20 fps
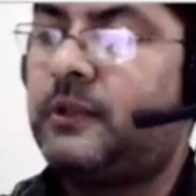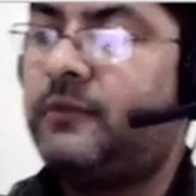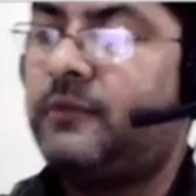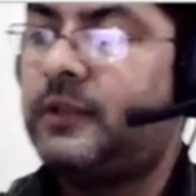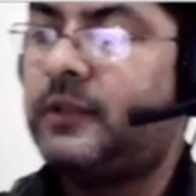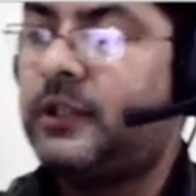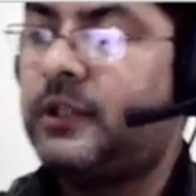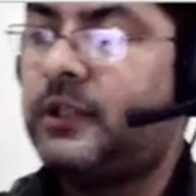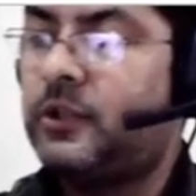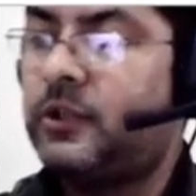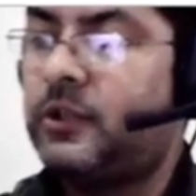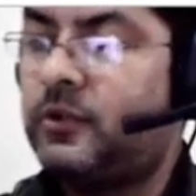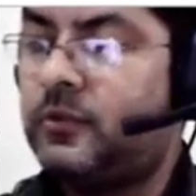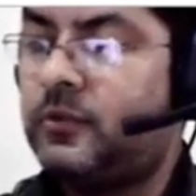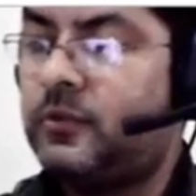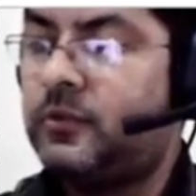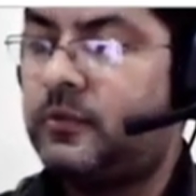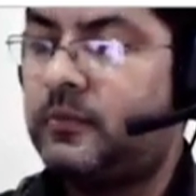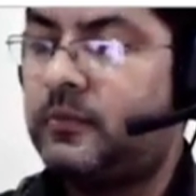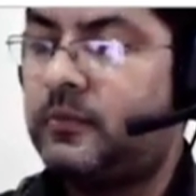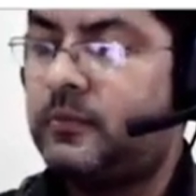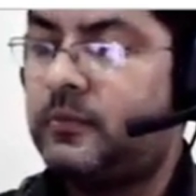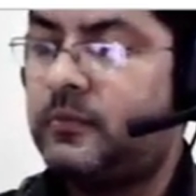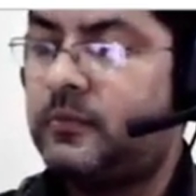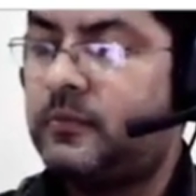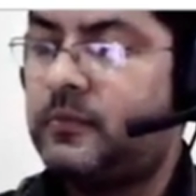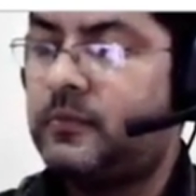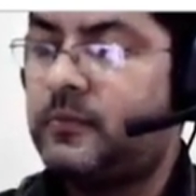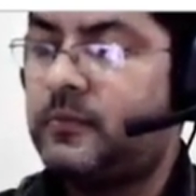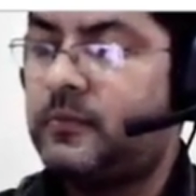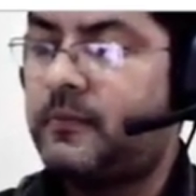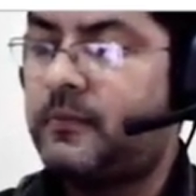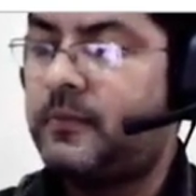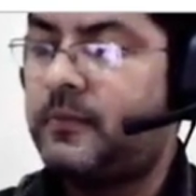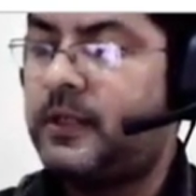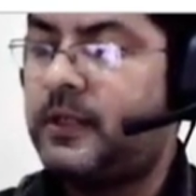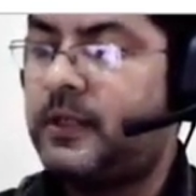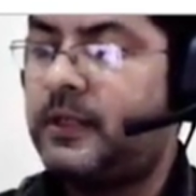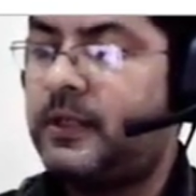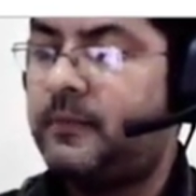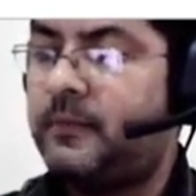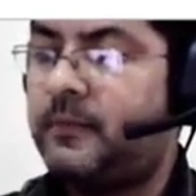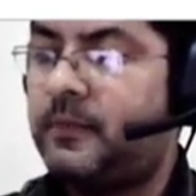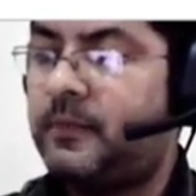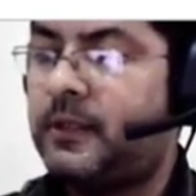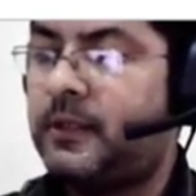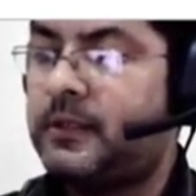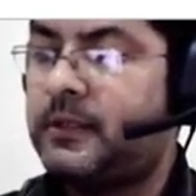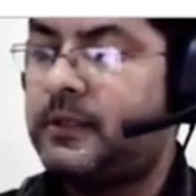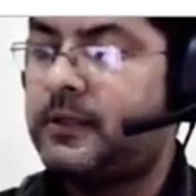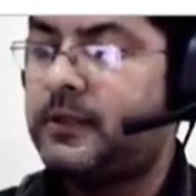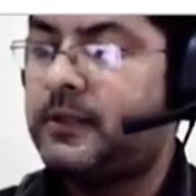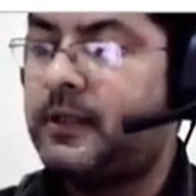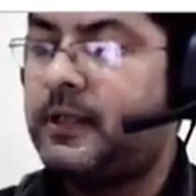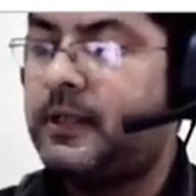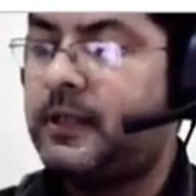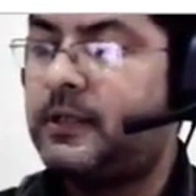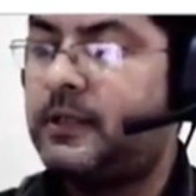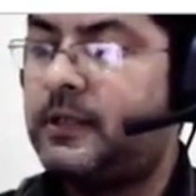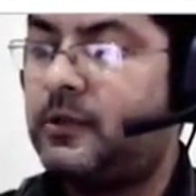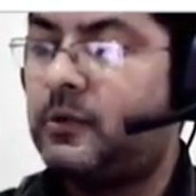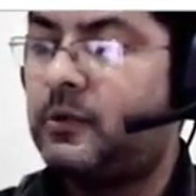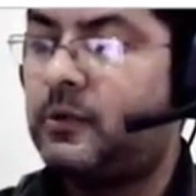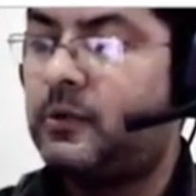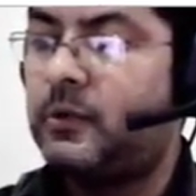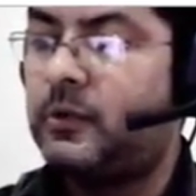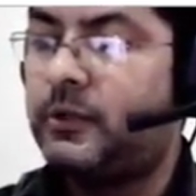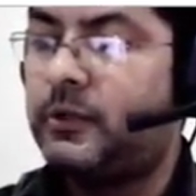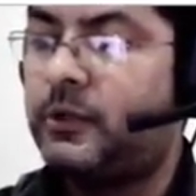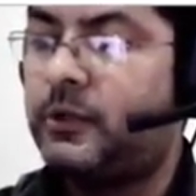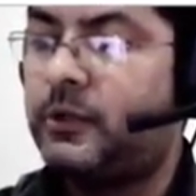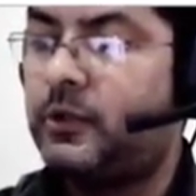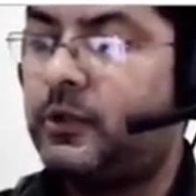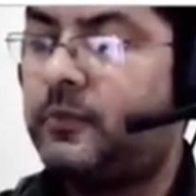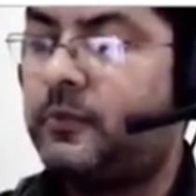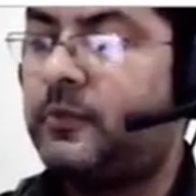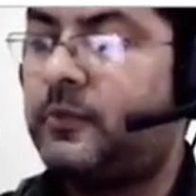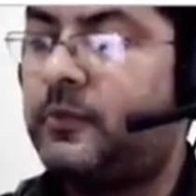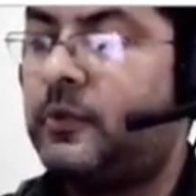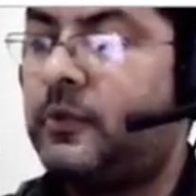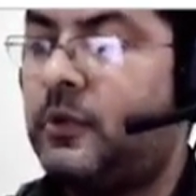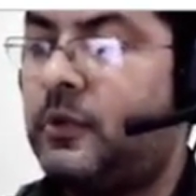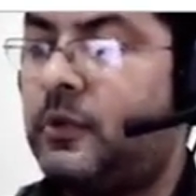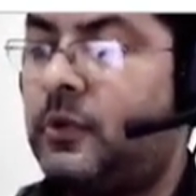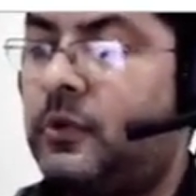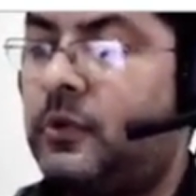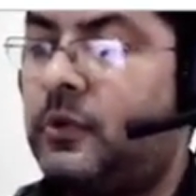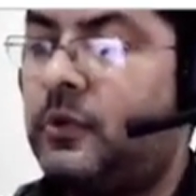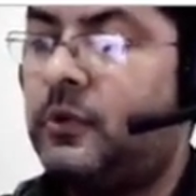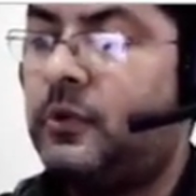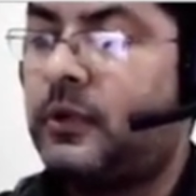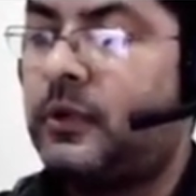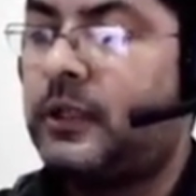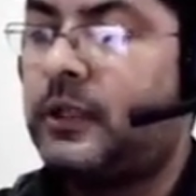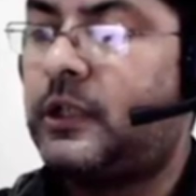we have b plus d the whole cube. Okay,